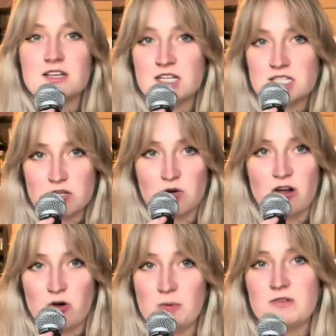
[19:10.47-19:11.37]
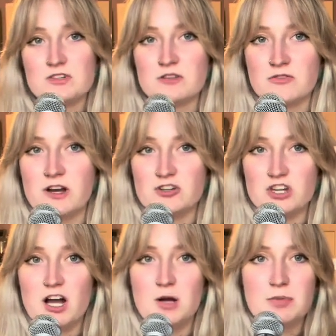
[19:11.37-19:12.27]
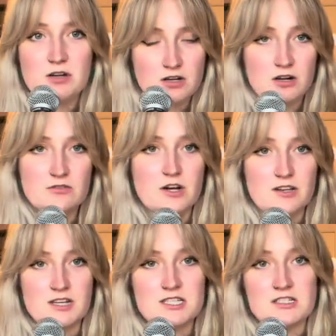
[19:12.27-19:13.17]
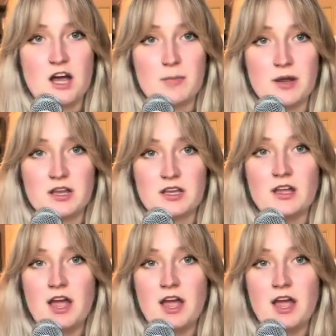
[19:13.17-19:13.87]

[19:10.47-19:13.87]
So I hope I've done a fair job covering this topic.